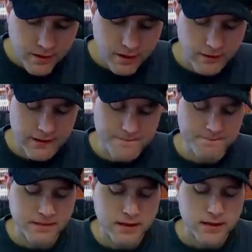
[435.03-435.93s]
All right.
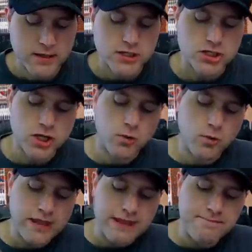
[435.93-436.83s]

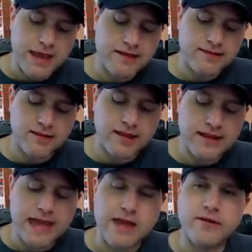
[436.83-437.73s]
So he basically
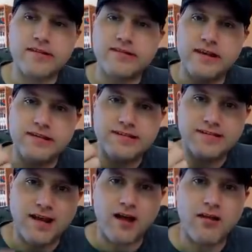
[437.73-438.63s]
gave us these
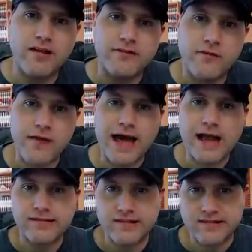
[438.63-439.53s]
solid
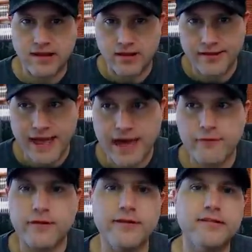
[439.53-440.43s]
facts, the solid
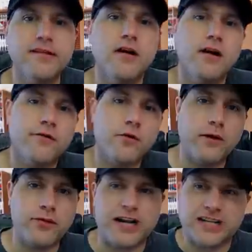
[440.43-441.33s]
evidence for
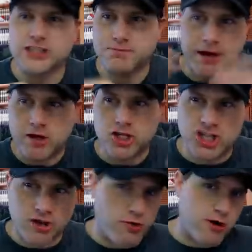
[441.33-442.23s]
what the
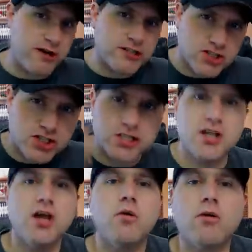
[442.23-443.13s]
conspiracy
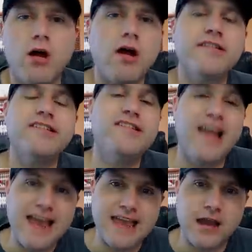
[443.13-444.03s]
theorists were all
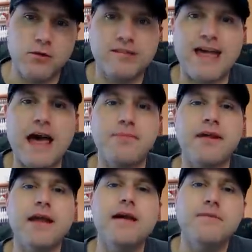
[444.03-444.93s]
saying was
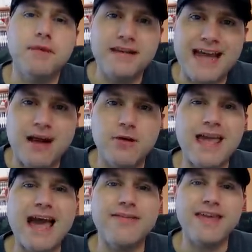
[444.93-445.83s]
happening, but now
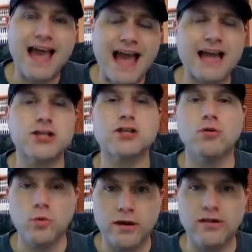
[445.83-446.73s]
we had the
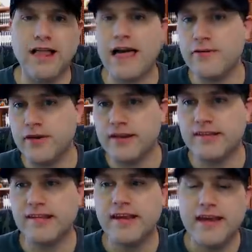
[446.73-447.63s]
actual real
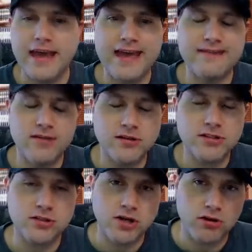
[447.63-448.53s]
evidence, and
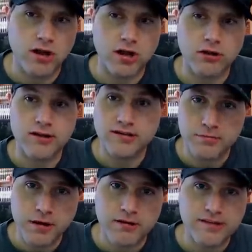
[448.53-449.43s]
those are no longer
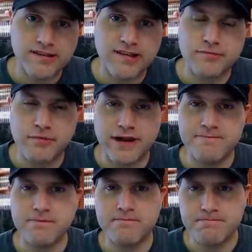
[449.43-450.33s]
conspiracies,
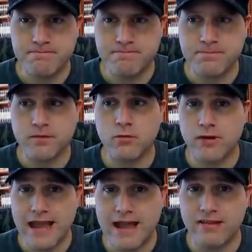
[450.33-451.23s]
but hmm,
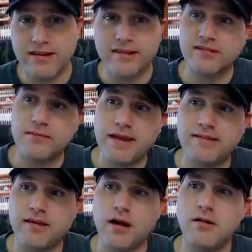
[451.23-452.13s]
reality. So it
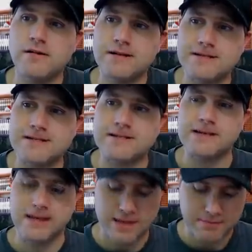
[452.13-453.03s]
makes you go, huh,
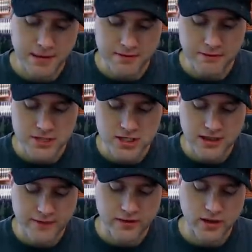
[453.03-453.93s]
maybe we
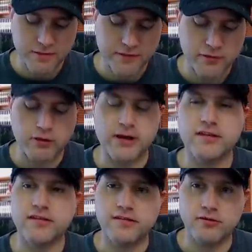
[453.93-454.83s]
should give a little bit of
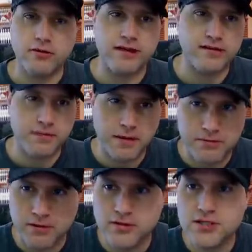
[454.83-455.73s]
credence to crazy
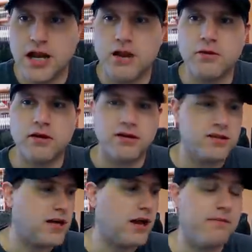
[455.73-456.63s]
people who talk weird
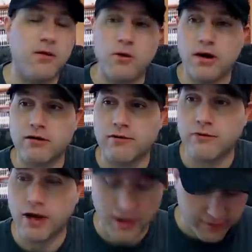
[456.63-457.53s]
and talk about water
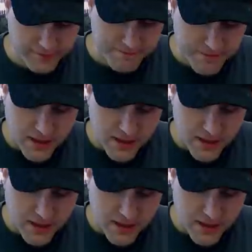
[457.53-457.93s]
and frogs.